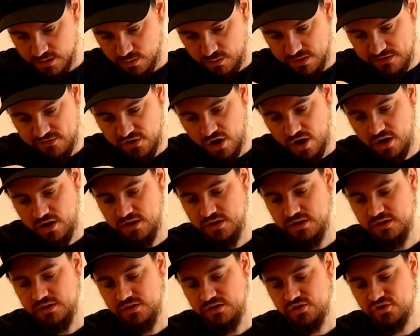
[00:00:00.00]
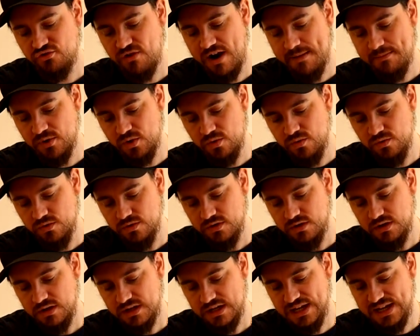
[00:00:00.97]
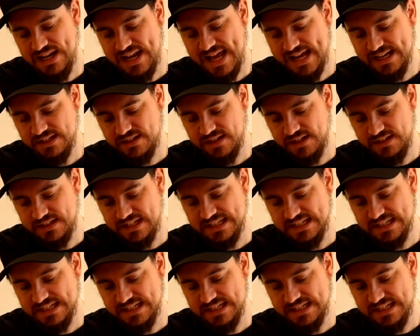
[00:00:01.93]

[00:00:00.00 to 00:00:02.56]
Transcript: We've got Scrabble, Atlantis,